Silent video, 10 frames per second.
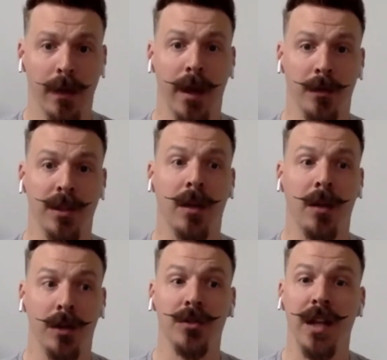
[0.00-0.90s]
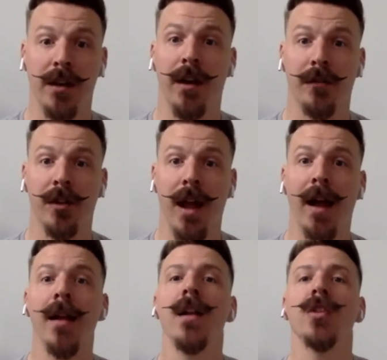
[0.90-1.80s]
Yeah, we'll see how long you stay here after
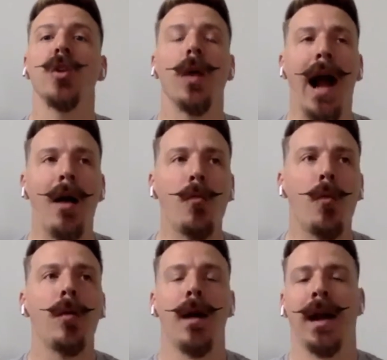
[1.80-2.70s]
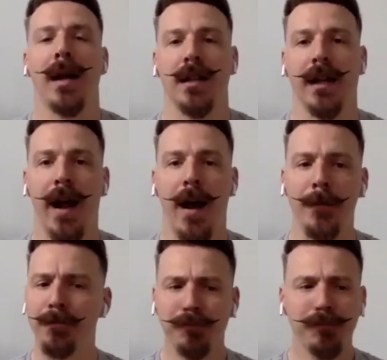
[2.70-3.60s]
that. So like, I want my guys to get out.
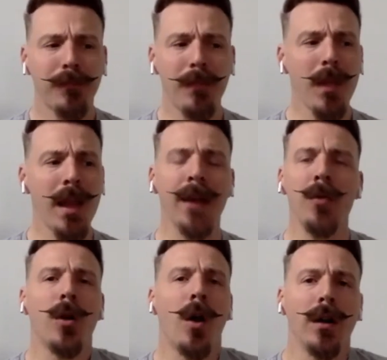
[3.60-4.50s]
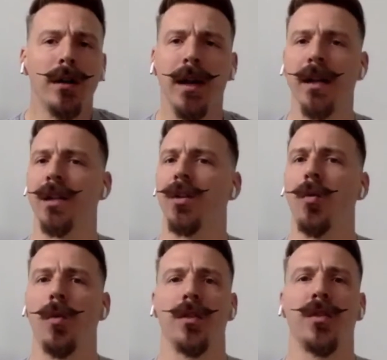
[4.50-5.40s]
I don't guard a desk. I
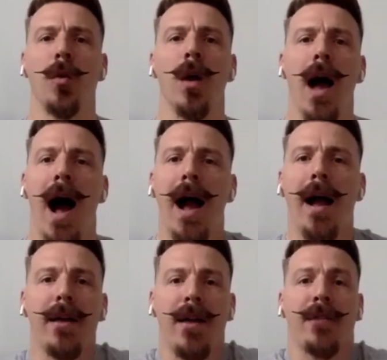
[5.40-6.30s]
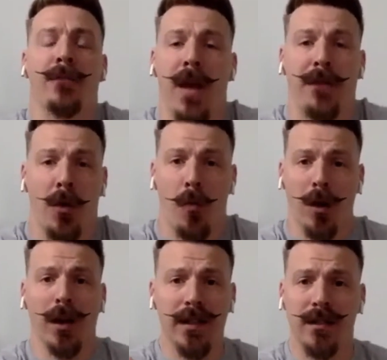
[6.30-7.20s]
don't want it. So if the
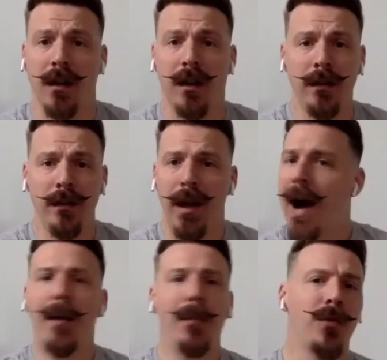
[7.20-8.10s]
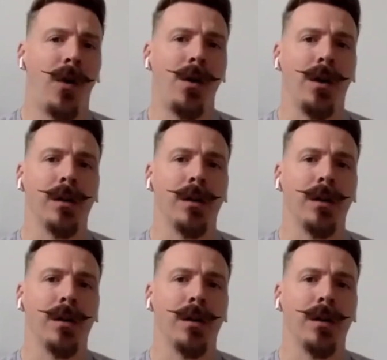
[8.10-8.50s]
work is done, I move on.